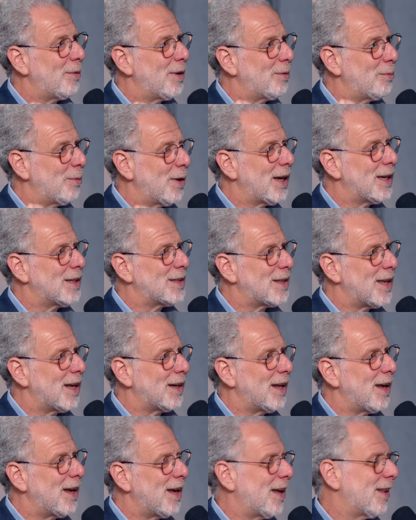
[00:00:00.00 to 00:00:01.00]
in ways
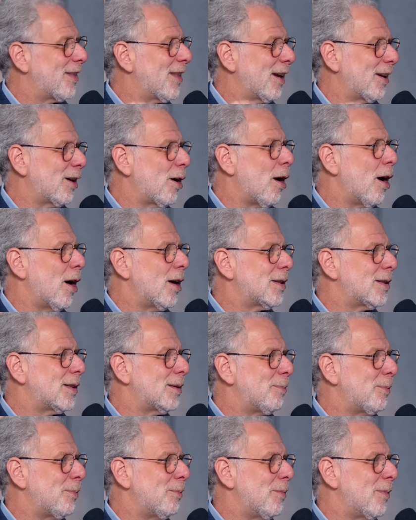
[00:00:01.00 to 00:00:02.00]
that
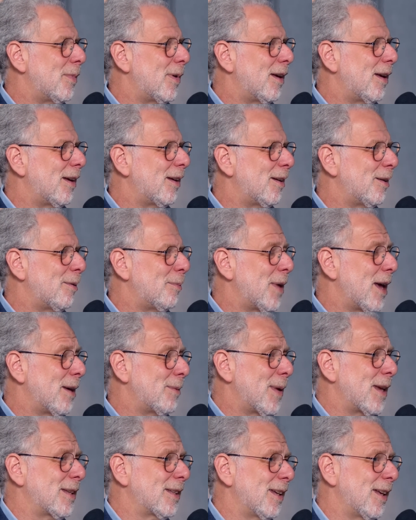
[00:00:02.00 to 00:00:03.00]
cause
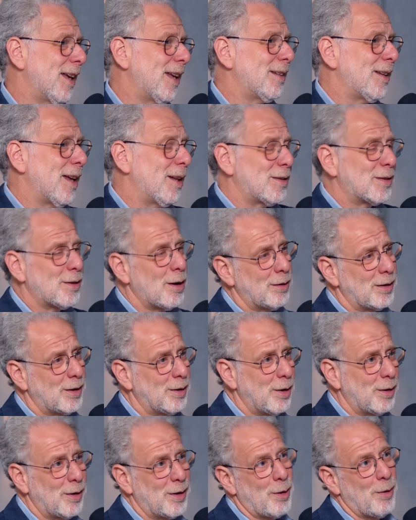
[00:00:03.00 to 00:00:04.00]
basically and start,
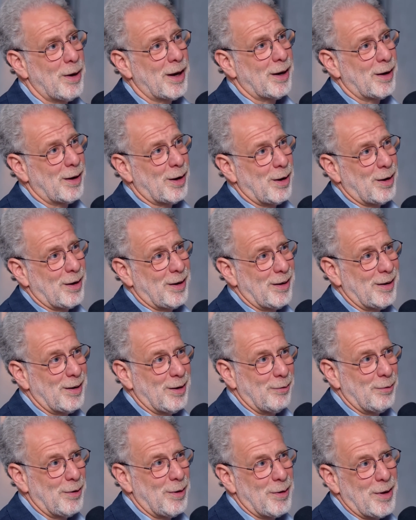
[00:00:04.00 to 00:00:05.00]
you know, going, you
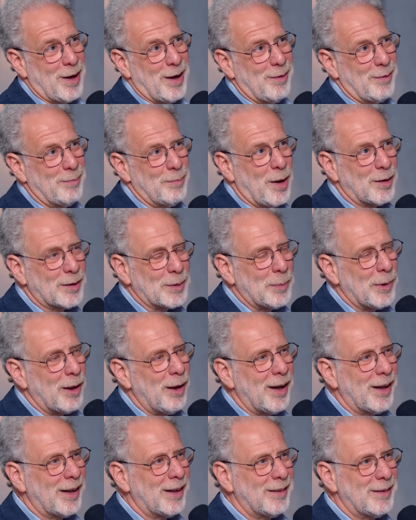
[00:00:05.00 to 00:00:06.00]
know,
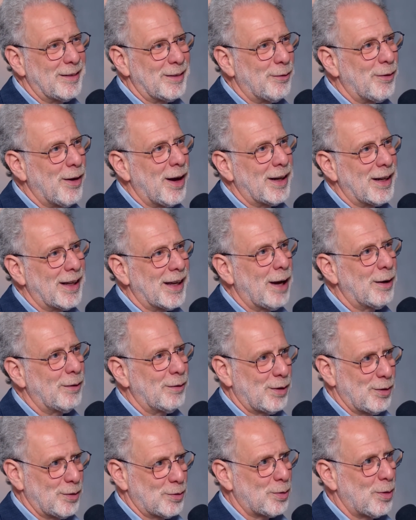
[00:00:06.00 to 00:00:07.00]
multiplying and dividing out
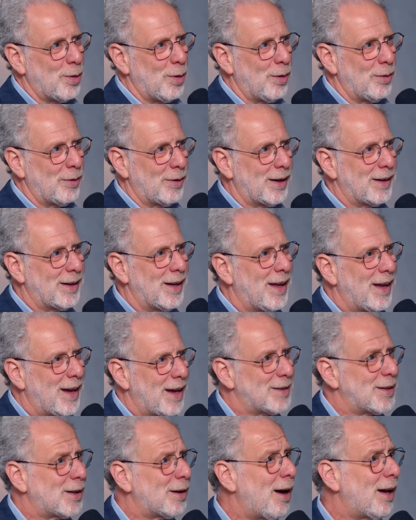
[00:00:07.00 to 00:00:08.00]
of control, right?
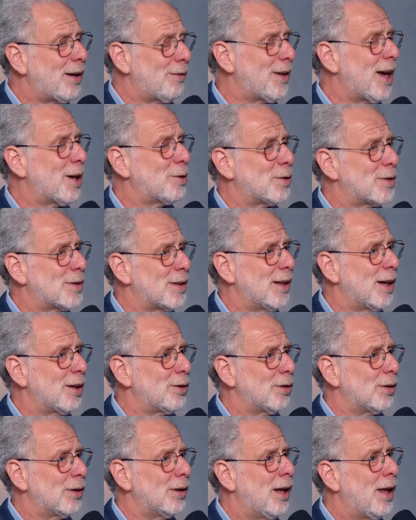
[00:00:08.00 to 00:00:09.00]
It's a kind of natural
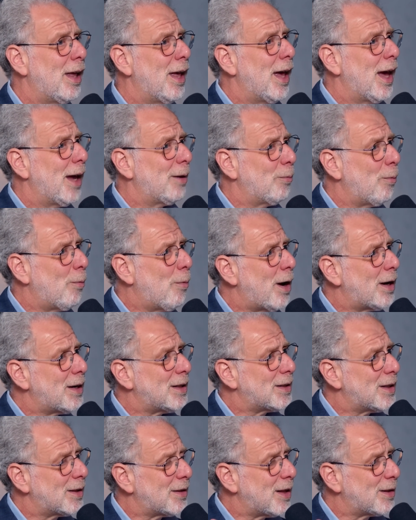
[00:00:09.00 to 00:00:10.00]
selection. And what
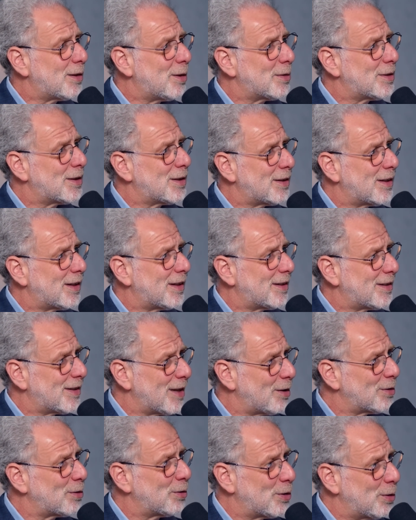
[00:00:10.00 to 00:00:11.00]
is it that those
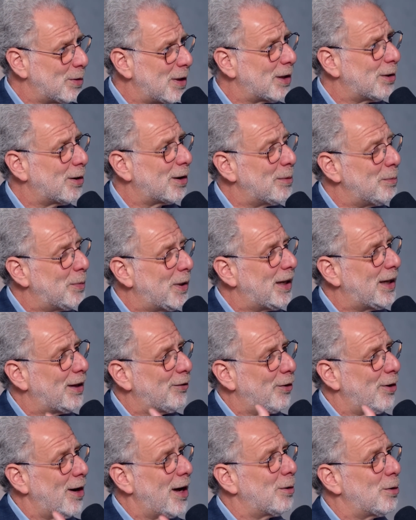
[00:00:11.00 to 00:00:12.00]
cells are doing? They're competing
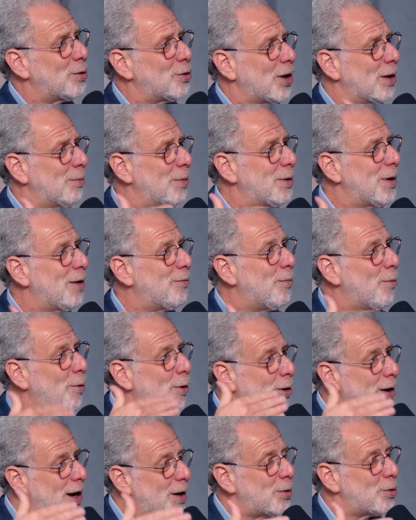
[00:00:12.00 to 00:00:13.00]
for energy. And when you have
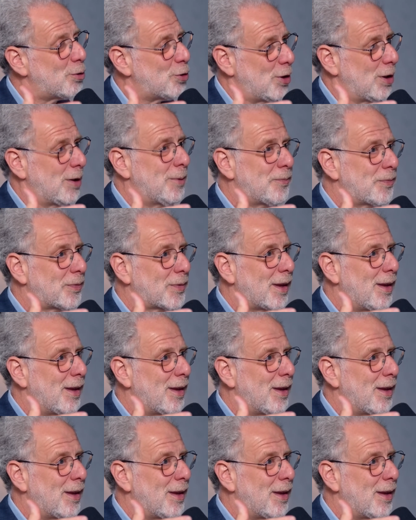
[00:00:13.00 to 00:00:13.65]
more energy,